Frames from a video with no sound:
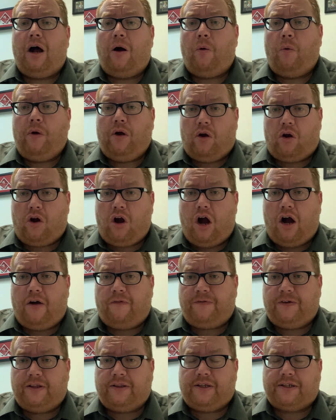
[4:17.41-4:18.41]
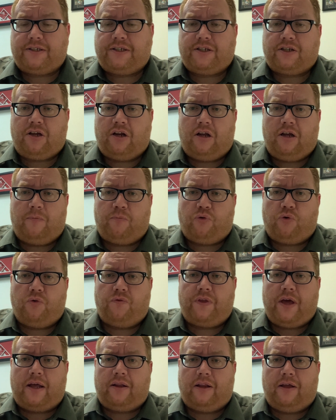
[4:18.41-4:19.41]
we are confident this is going to improve
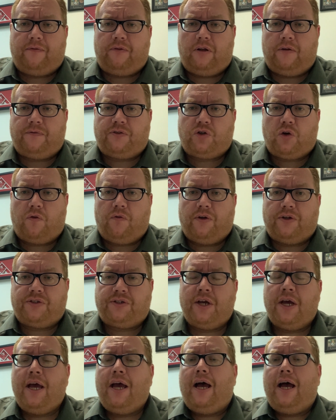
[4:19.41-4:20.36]
that level of service.